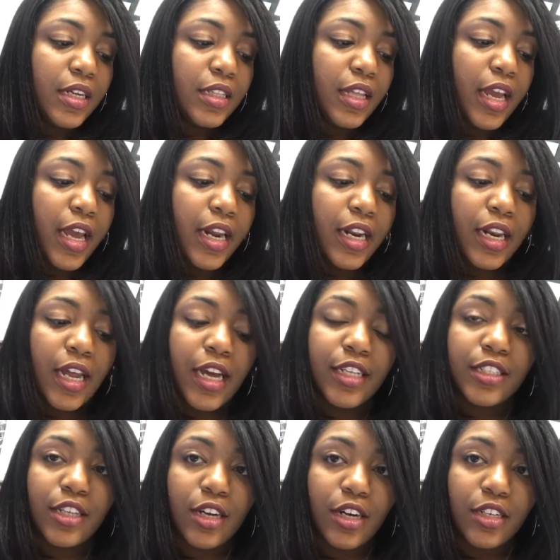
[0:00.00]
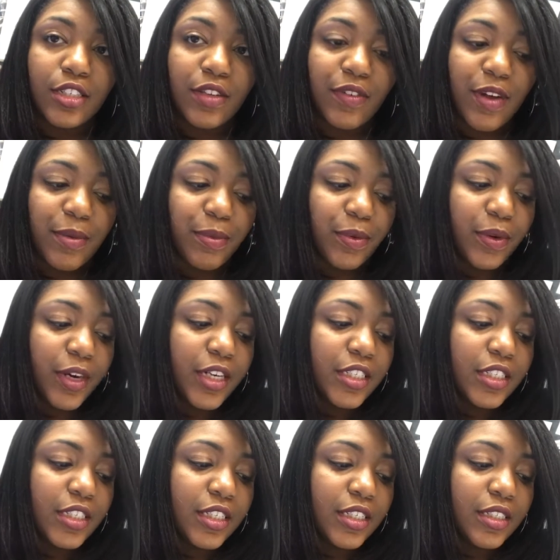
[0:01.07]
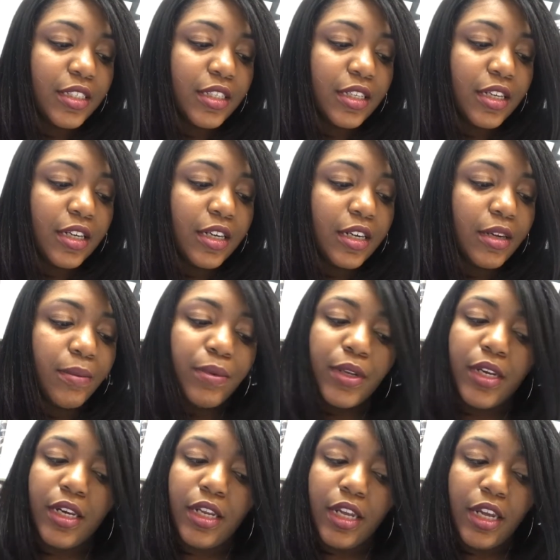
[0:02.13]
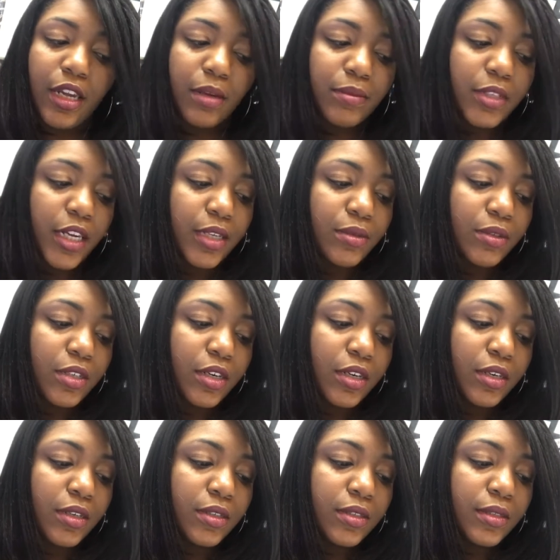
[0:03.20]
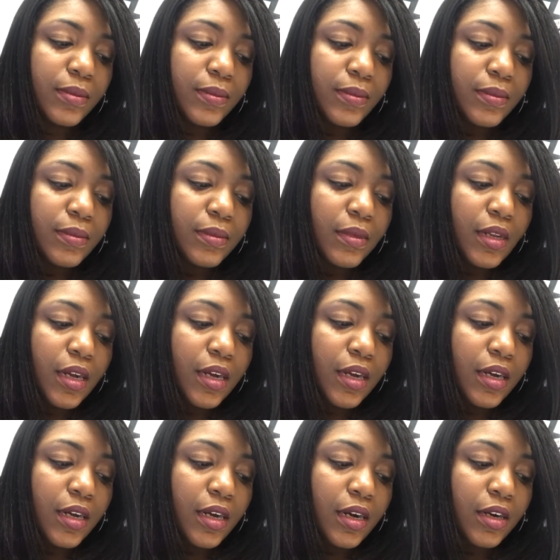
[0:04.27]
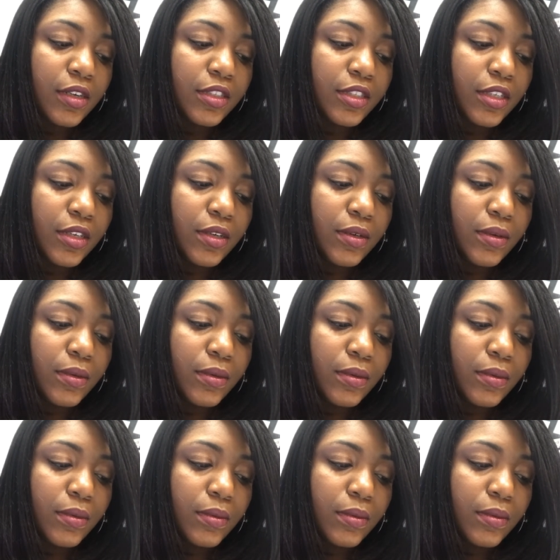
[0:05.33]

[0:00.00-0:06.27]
They analyze costs of operations, completing income tax returns, also